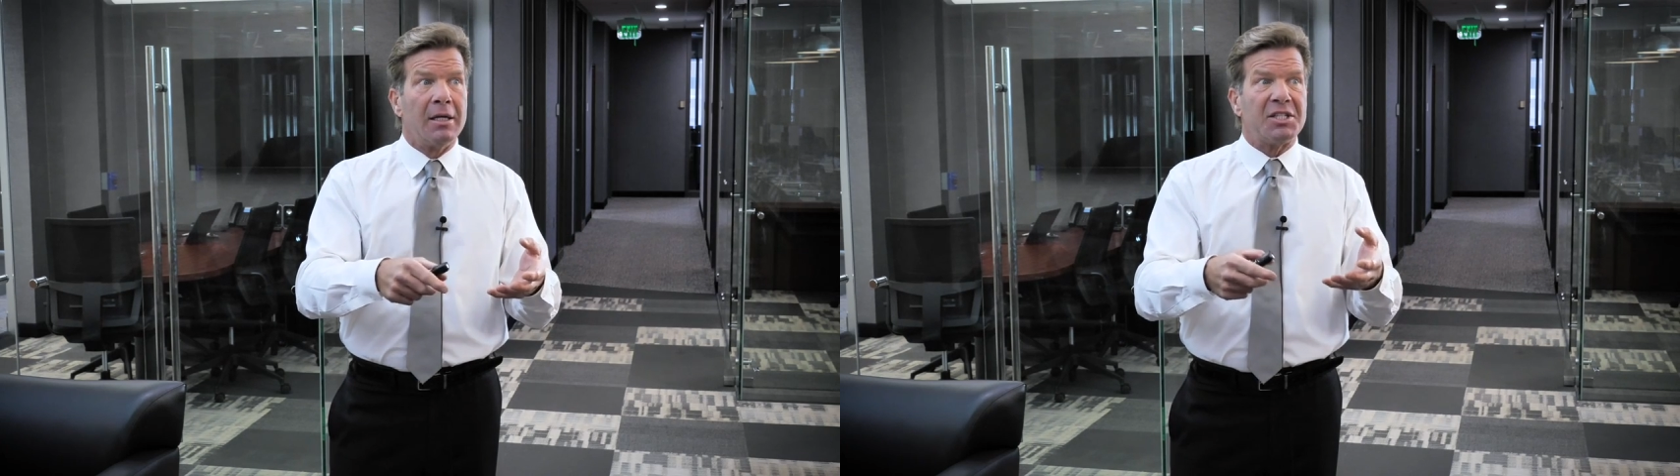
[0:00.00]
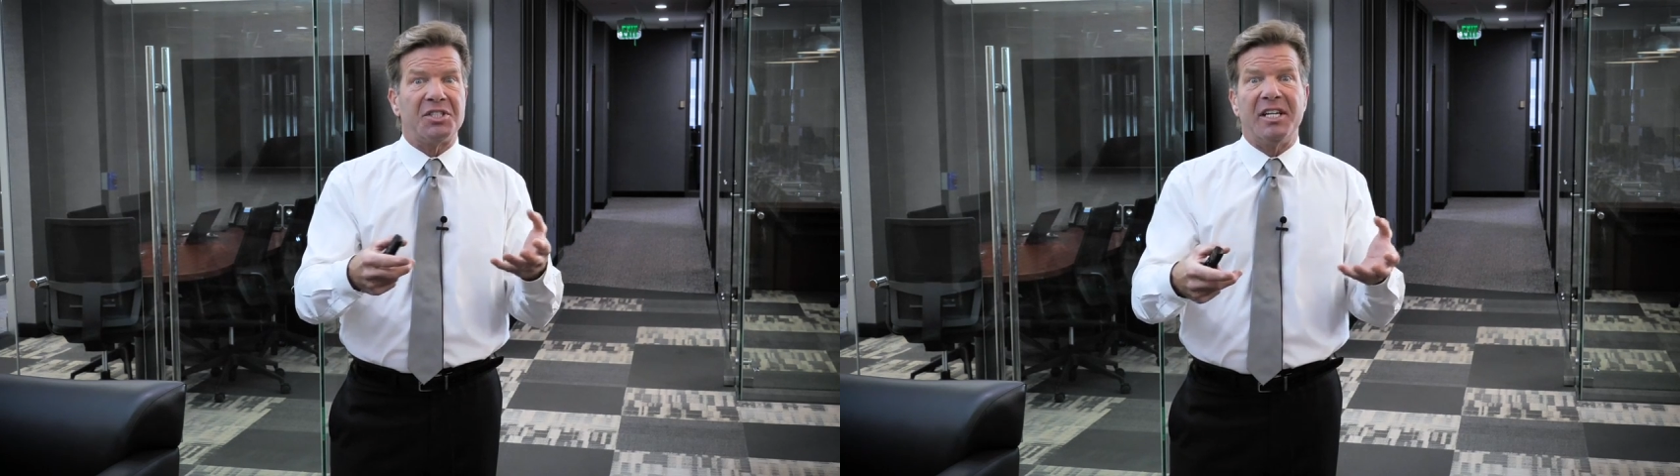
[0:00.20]

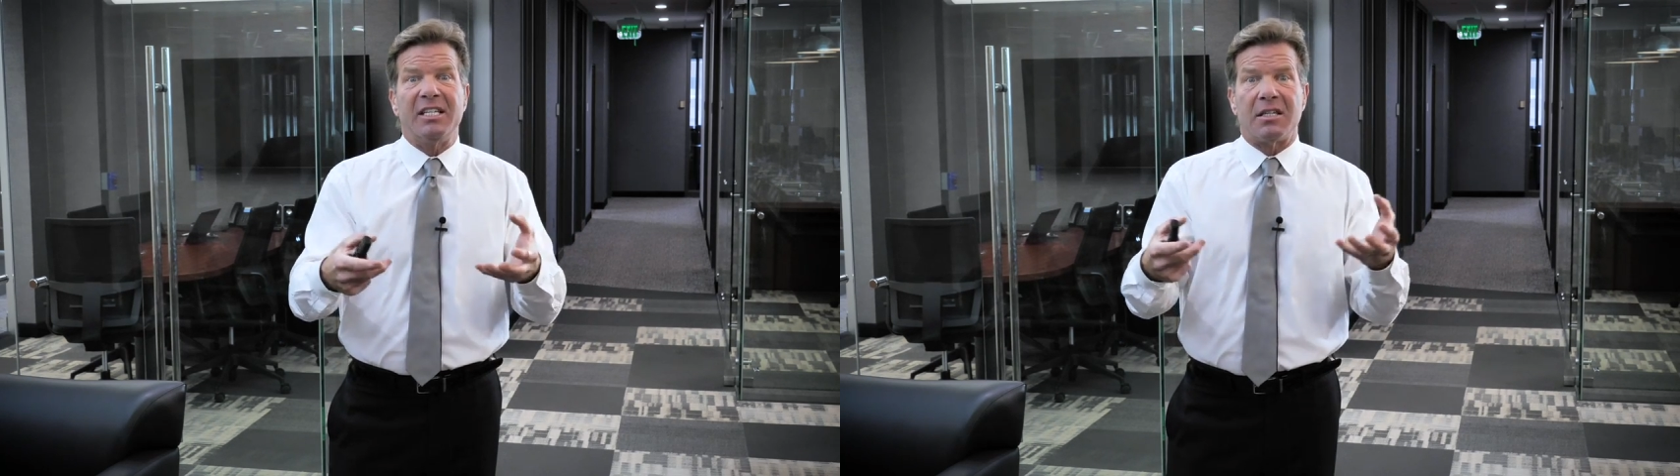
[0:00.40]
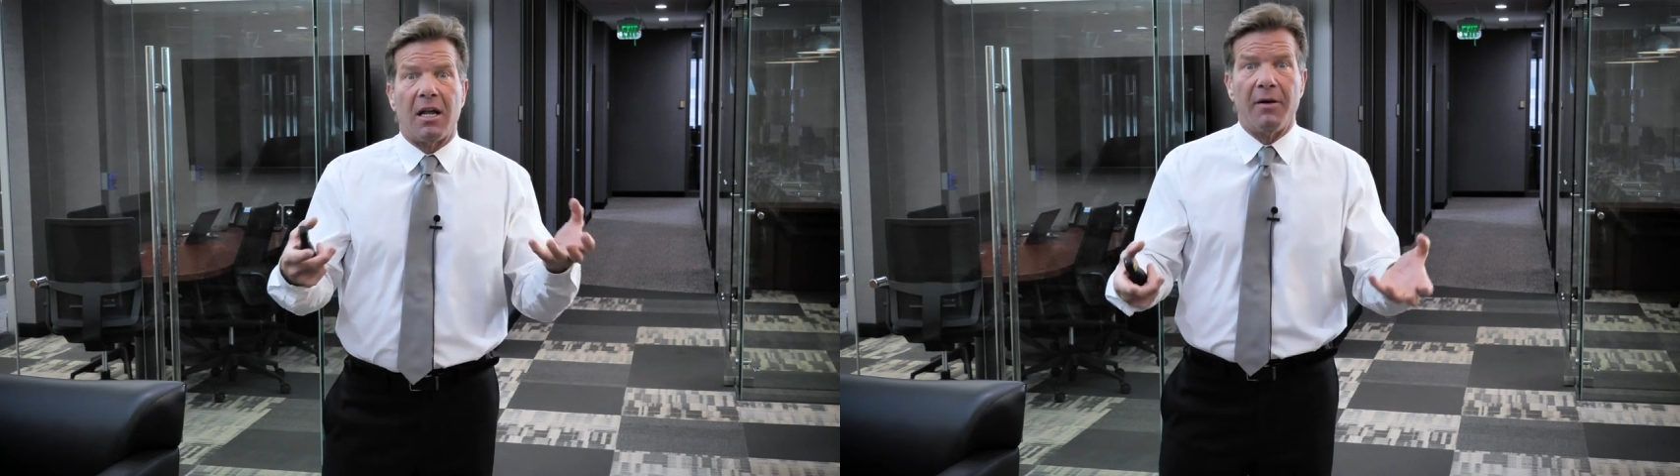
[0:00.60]

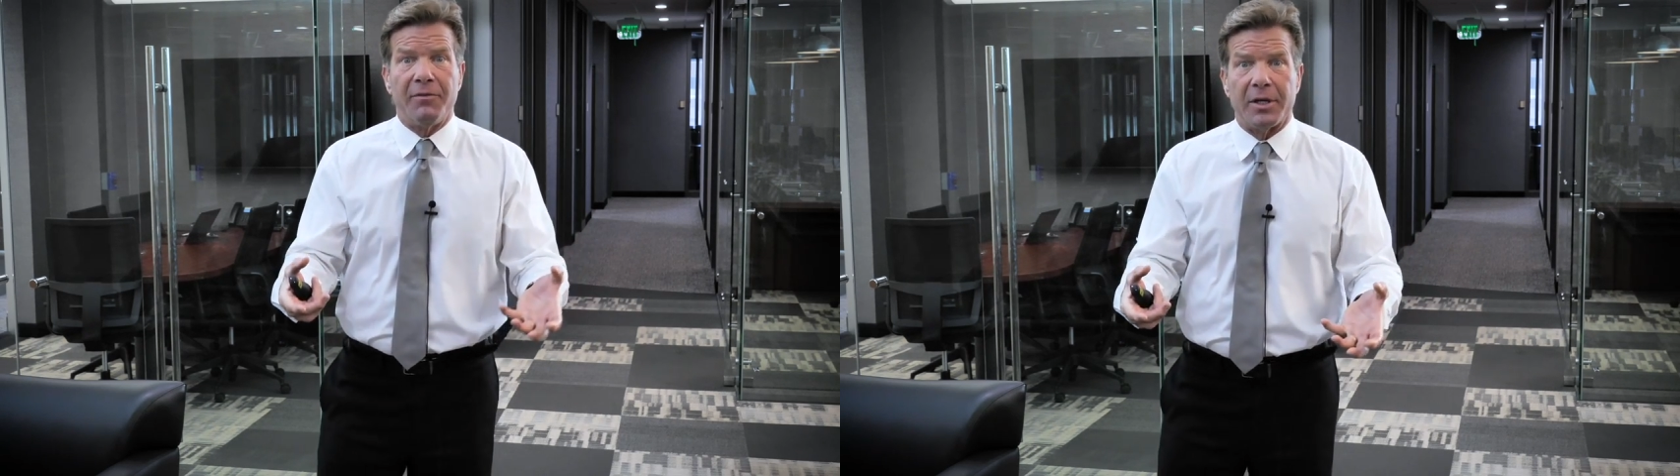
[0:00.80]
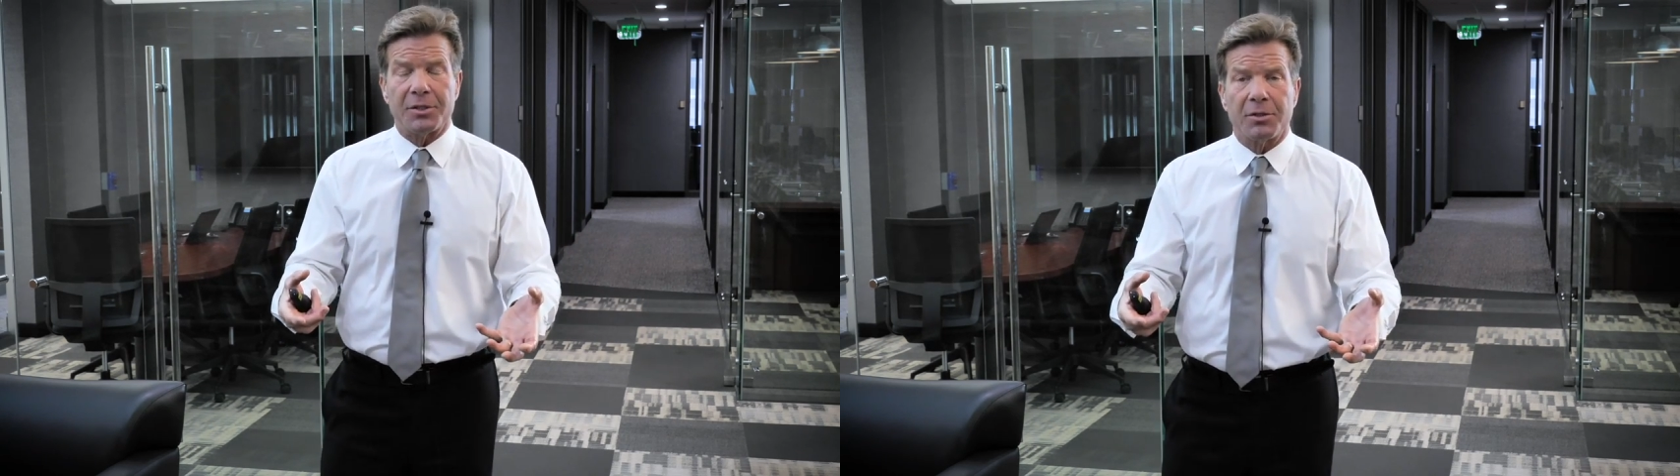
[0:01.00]
Cities
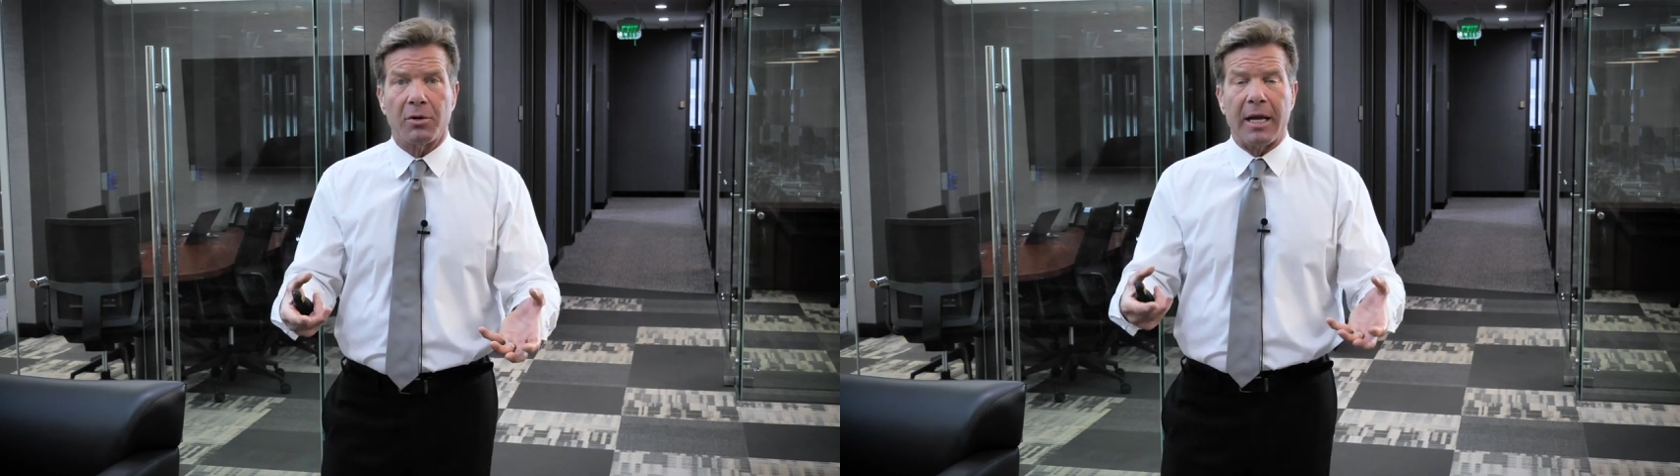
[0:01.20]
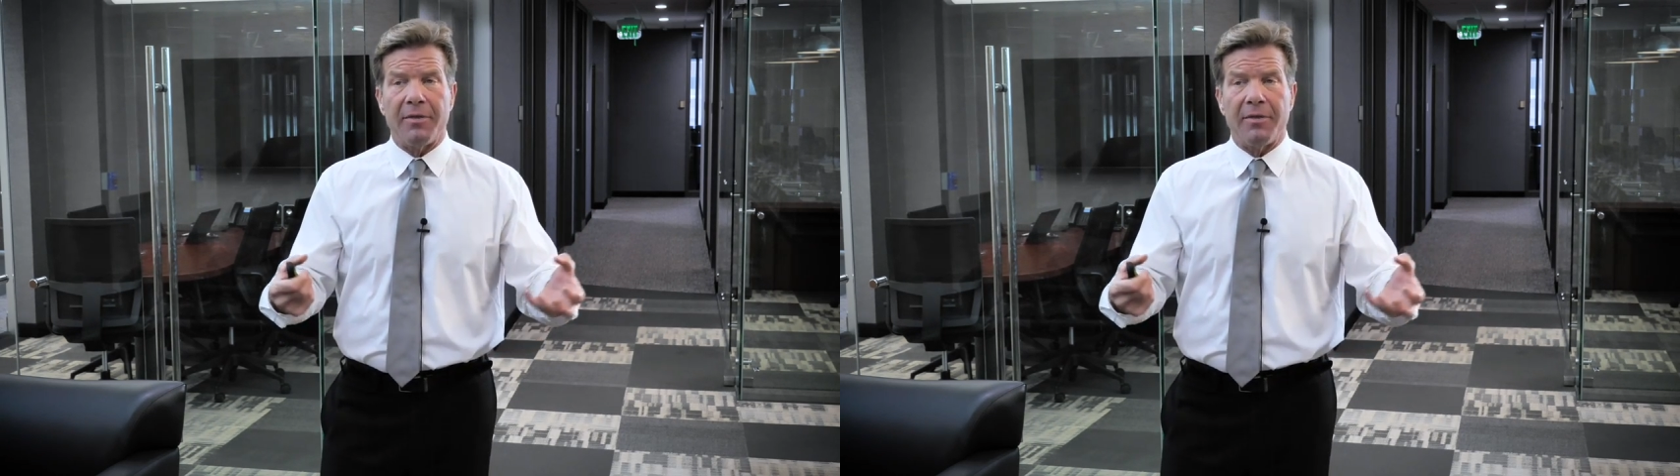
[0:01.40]
love this, okay?